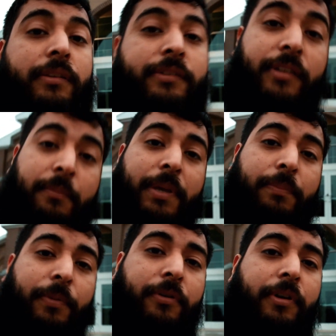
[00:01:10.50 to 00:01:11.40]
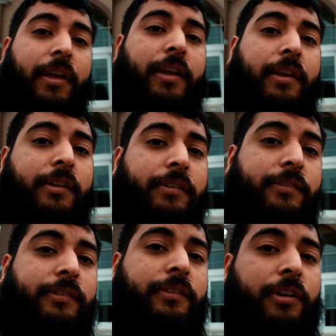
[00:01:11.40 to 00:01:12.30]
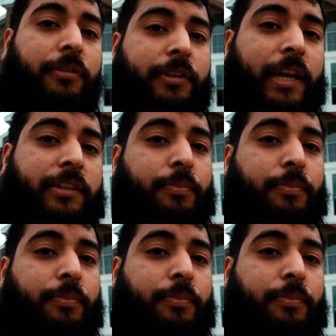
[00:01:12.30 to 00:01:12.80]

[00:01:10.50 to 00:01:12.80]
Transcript: Some people still like